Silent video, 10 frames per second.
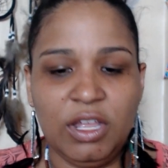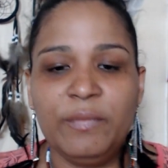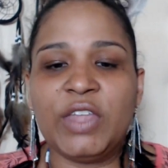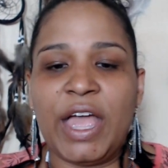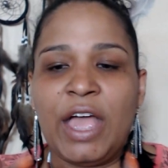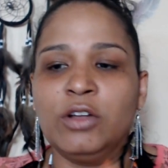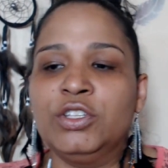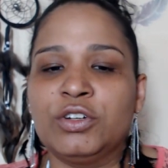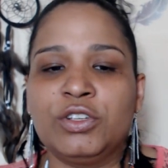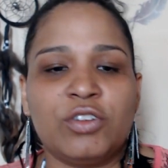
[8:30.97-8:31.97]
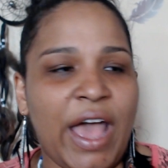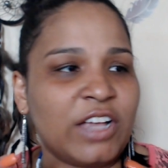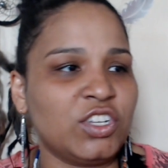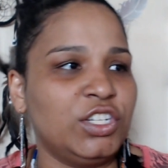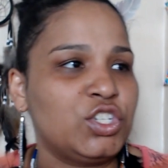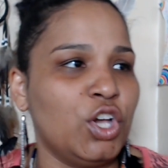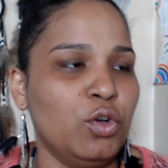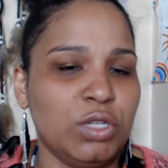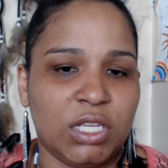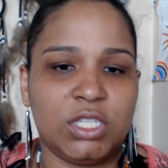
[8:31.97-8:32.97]
The elders are actually
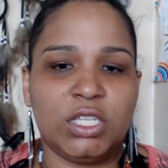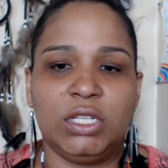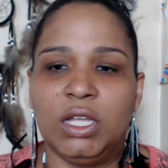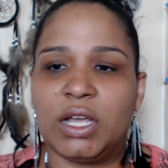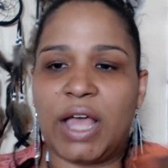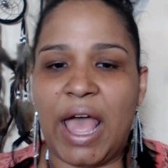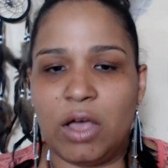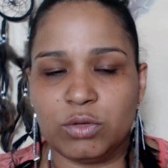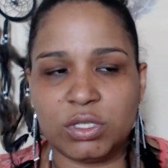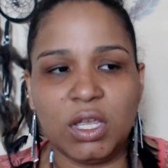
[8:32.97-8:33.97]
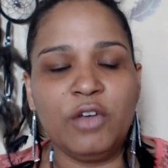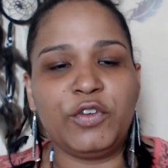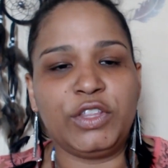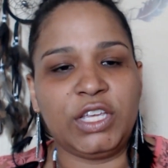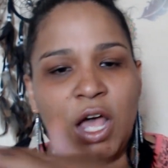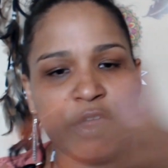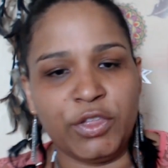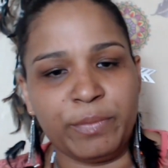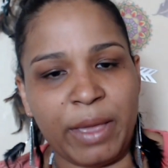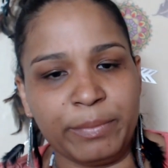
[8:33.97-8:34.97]
chosen to look out for the
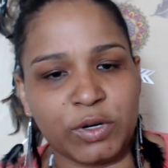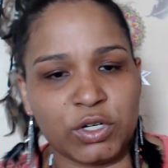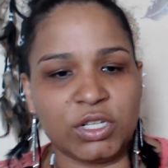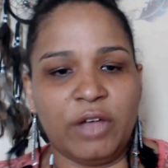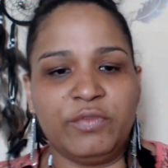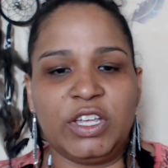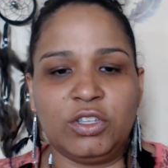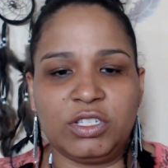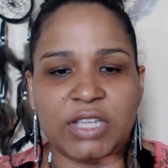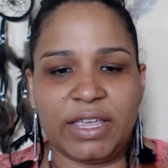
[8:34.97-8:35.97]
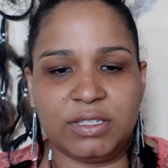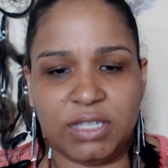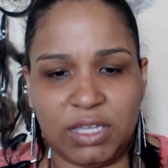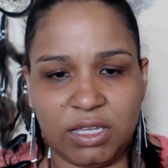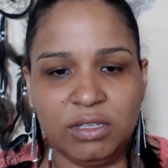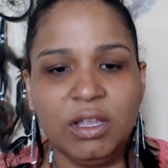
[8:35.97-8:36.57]
other members of their society,